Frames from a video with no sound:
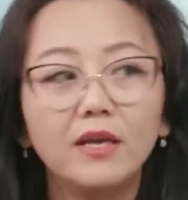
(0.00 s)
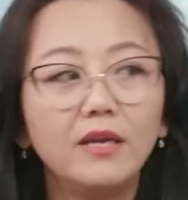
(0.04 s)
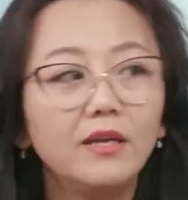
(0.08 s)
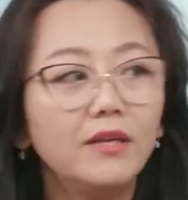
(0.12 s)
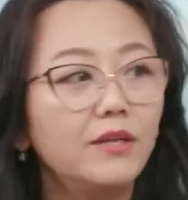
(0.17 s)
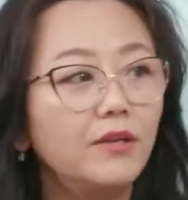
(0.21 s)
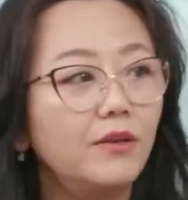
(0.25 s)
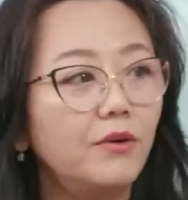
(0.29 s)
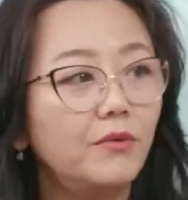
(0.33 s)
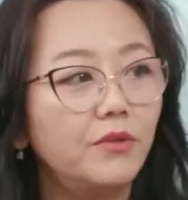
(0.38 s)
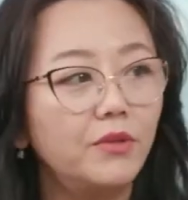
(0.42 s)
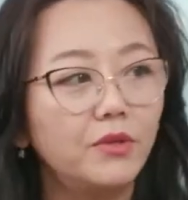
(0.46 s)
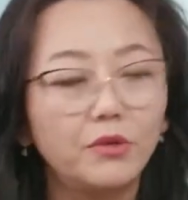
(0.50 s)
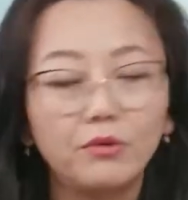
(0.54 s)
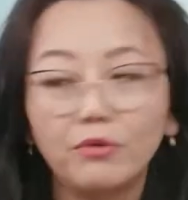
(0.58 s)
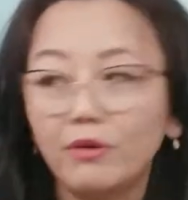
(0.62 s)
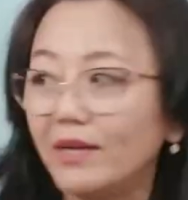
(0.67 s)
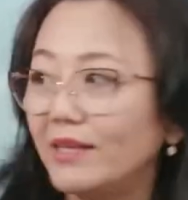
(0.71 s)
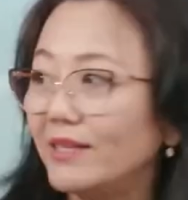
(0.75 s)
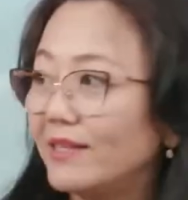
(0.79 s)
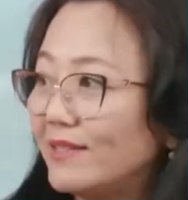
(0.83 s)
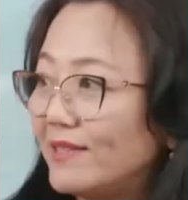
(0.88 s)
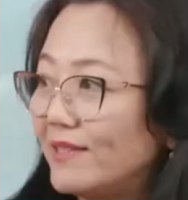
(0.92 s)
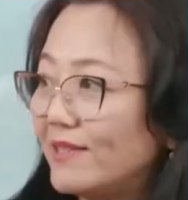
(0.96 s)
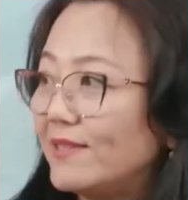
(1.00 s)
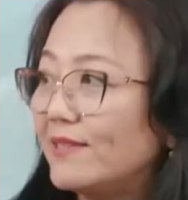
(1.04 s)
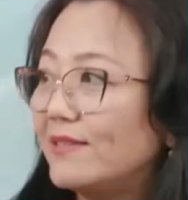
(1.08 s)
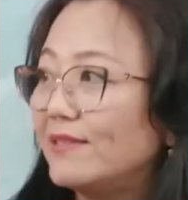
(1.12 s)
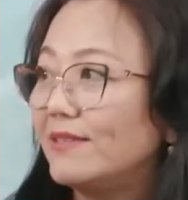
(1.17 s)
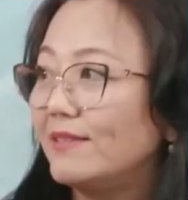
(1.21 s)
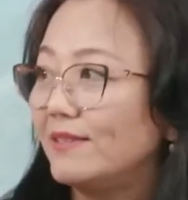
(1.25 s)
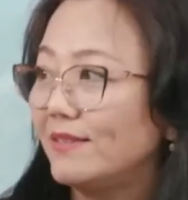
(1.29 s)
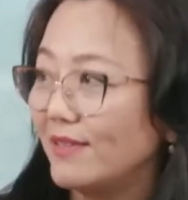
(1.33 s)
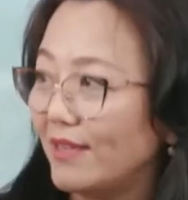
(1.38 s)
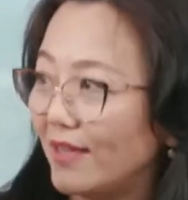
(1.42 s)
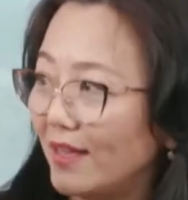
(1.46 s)
the
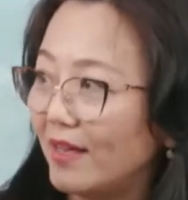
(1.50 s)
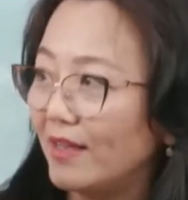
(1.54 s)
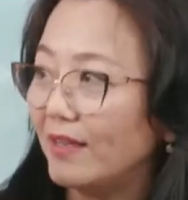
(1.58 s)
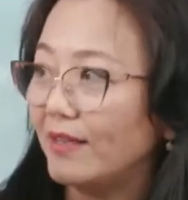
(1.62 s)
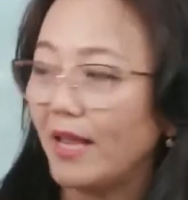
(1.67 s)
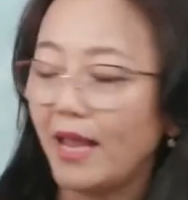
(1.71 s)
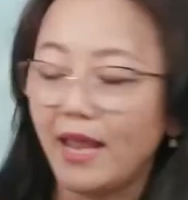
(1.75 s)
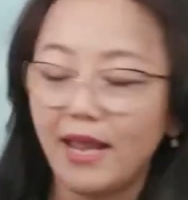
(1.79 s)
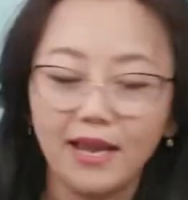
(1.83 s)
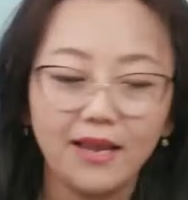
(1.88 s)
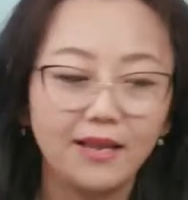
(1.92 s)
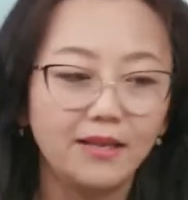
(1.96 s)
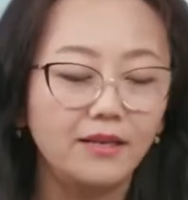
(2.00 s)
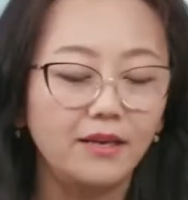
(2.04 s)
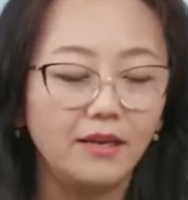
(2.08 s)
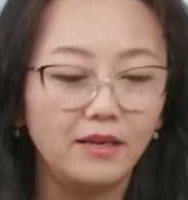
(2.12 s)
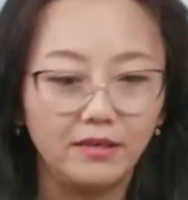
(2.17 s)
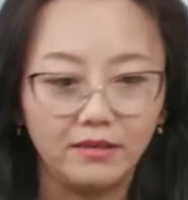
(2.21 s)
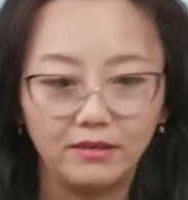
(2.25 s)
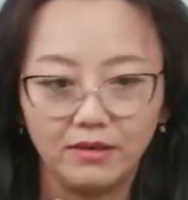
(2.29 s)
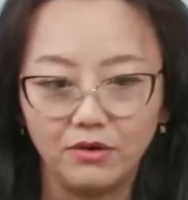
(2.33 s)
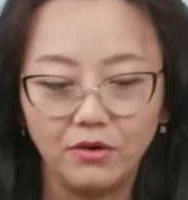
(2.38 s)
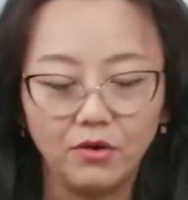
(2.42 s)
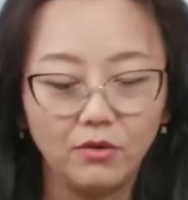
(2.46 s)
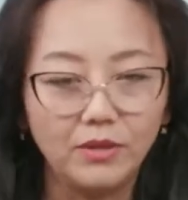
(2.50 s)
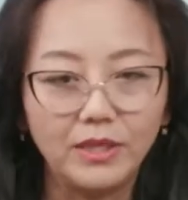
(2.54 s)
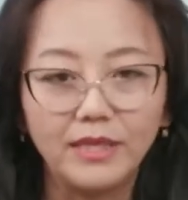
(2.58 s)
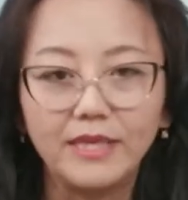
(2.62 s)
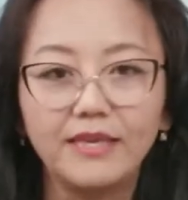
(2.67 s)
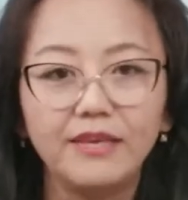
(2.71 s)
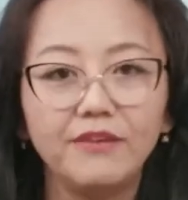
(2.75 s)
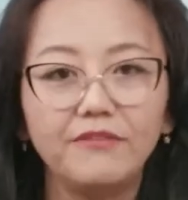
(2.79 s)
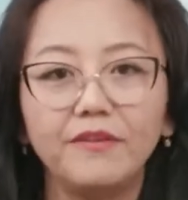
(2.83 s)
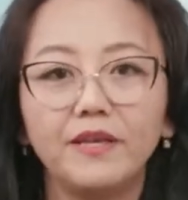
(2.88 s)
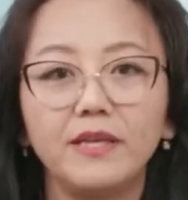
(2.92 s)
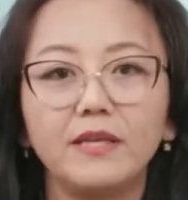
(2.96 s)
credits, and only
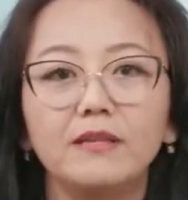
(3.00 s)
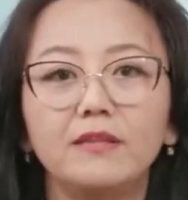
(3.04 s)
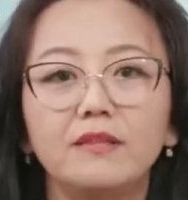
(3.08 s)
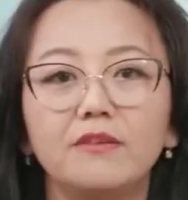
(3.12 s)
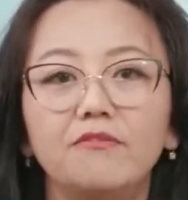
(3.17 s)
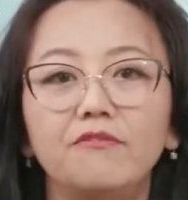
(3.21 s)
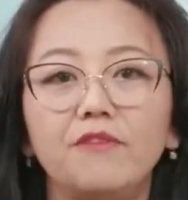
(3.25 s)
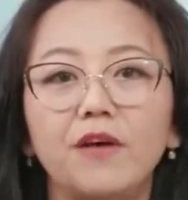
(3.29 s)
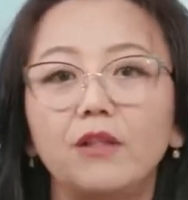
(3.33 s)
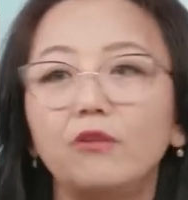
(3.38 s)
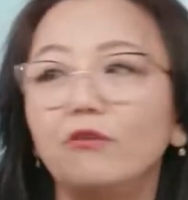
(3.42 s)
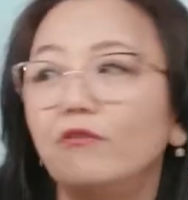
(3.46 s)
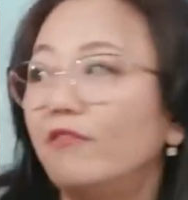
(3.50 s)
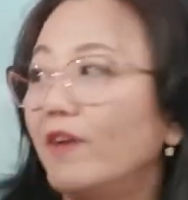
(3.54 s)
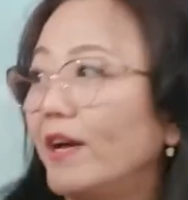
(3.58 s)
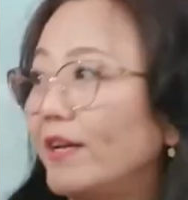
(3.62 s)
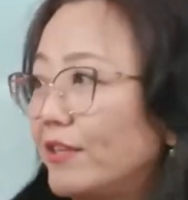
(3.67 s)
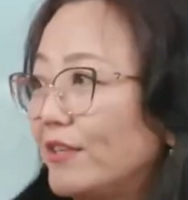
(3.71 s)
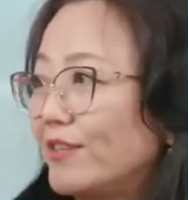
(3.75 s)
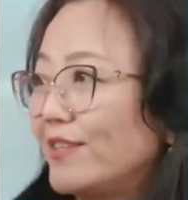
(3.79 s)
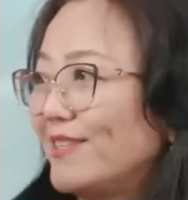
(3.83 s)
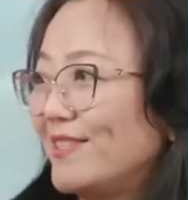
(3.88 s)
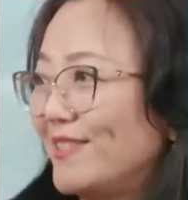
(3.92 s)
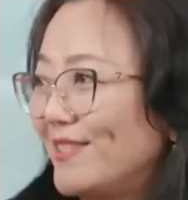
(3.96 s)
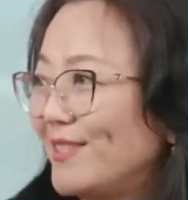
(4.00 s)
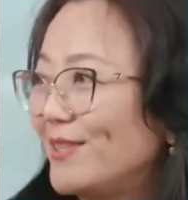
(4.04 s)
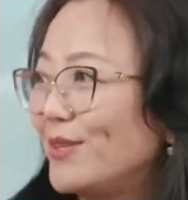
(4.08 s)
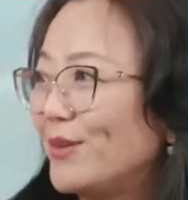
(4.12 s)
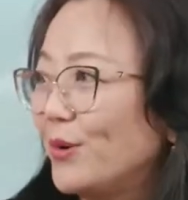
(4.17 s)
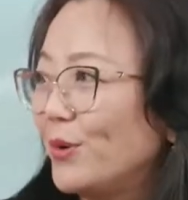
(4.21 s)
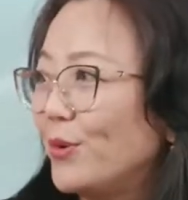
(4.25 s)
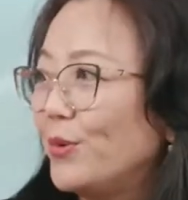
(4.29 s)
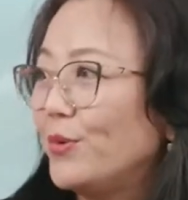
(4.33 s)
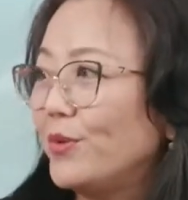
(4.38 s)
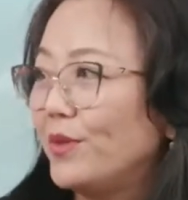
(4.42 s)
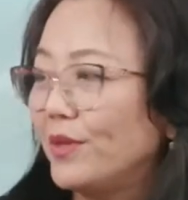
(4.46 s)
giving the fellow fighters,
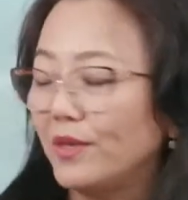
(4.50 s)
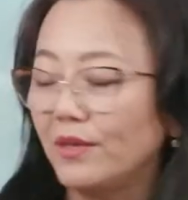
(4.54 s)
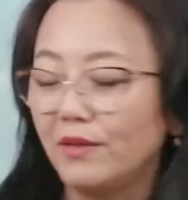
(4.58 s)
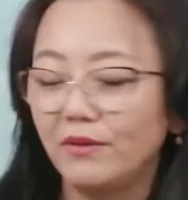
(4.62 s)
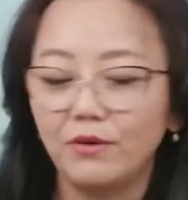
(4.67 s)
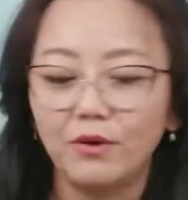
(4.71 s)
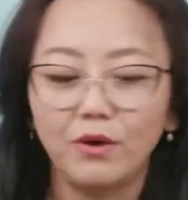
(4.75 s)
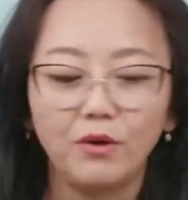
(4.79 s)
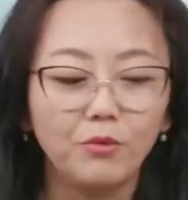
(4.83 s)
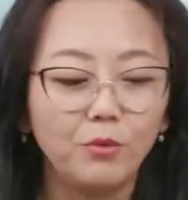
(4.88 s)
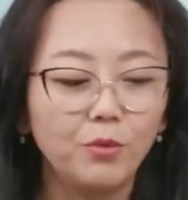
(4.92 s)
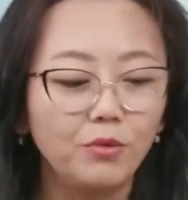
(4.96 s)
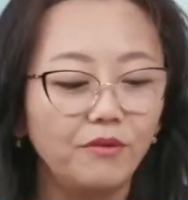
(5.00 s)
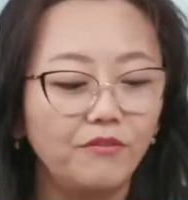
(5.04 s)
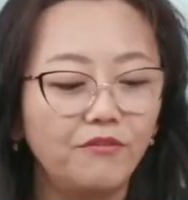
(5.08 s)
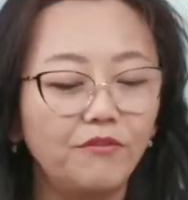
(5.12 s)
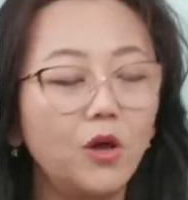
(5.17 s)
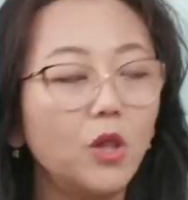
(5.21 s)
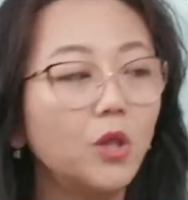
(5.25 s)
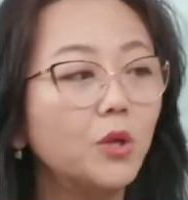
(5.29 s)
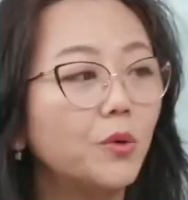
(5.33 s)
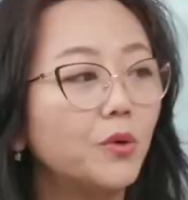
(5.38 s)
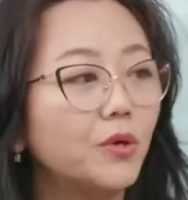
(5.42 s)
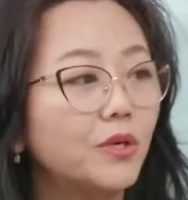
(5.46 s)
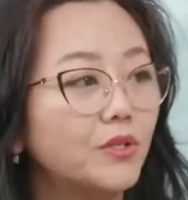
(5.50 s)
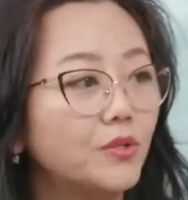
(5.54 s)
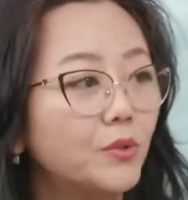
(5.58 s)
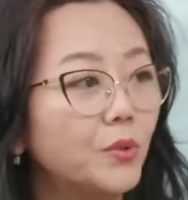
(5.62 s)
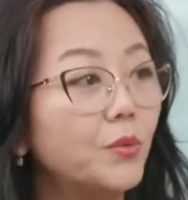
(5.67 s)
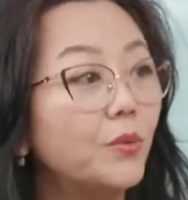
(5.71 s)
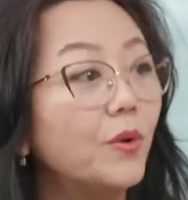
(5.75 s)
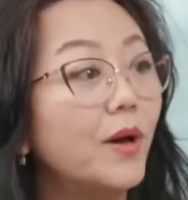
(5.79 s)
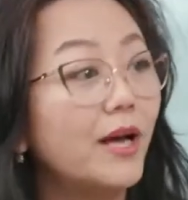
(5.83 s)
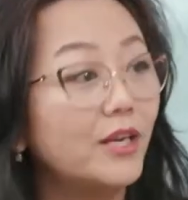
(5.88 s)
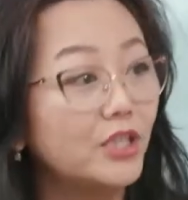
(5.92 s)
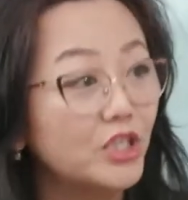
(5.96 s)
who the followers
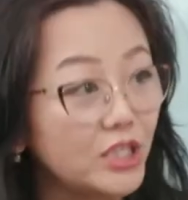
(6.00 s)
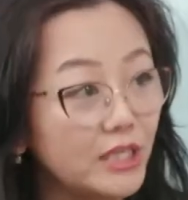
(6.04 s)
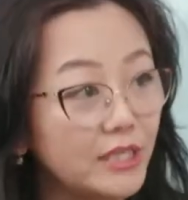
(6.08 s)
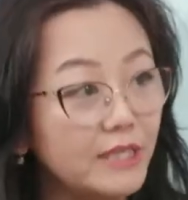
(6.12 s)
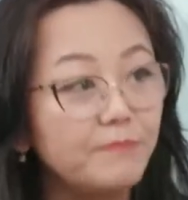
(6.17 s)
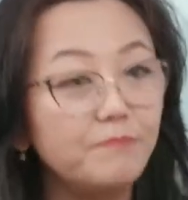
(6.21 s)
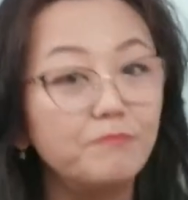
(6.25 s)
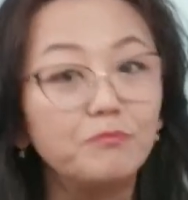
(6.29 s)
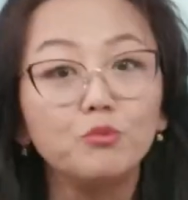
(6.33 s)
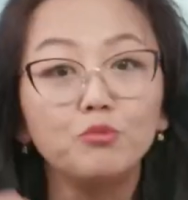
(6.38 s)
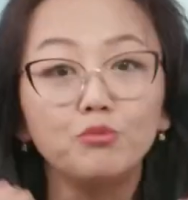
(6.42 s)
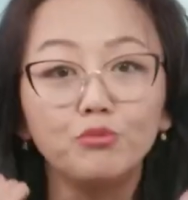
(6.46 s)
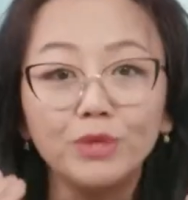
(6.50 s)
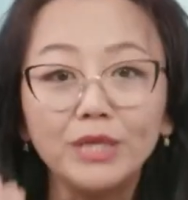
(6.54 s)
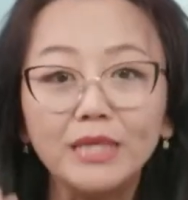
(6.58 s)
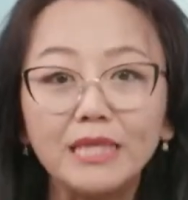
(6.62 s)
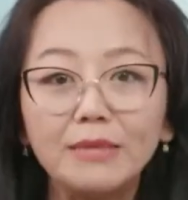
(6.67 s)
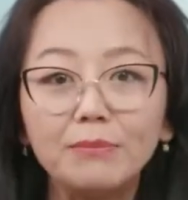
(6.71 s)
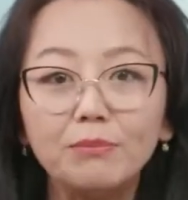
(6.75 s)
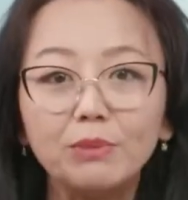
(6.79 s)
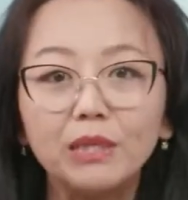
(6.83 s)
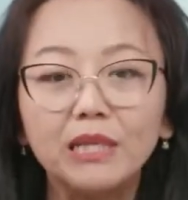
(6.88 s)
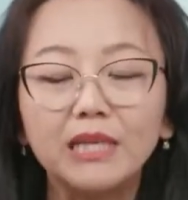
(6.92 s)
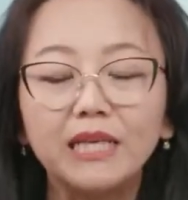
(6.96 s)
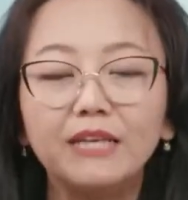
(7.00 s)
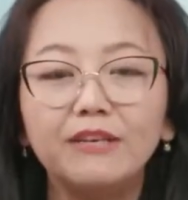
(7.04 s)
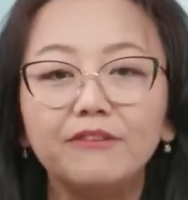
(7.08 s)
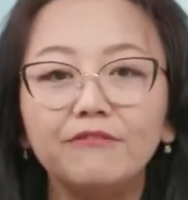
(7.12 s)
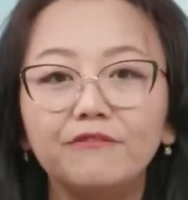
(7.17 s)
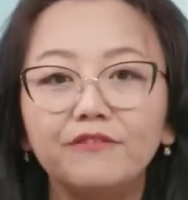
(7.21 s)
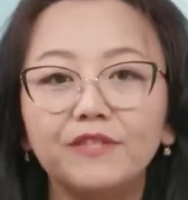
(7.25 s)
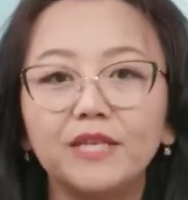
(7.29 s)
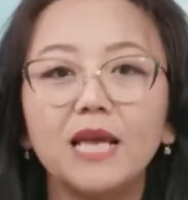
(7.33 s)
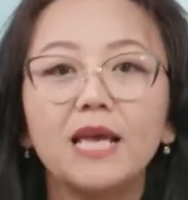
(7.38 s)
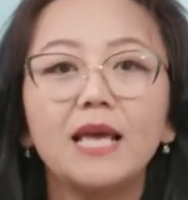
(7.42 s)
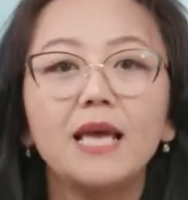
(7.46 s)
who actually really
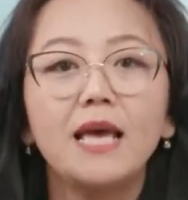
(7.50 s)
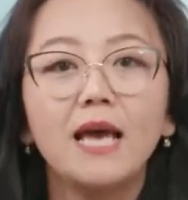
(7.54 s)
believed